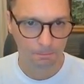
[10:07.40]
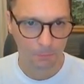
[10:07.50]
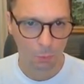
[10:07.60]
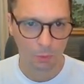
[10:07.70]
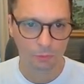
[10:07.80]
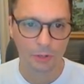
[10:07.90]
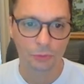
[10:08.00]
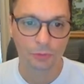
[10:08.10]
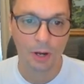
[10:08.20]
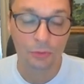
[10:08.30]
What French
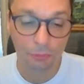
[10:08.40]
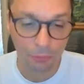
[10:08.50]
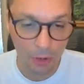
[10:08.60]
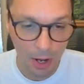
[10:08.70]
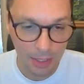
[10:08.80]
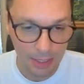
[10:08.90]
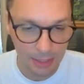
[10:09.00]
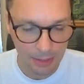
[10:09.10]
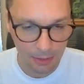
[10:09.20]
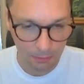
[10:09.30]
fries fry
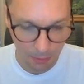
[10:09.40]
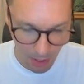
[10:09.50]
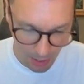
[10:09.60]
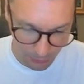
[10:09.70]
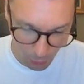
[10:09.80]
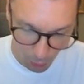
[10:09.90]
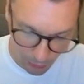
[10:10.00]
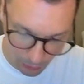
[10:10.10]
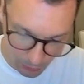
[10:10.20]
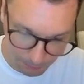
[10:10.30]
in? Hot oil.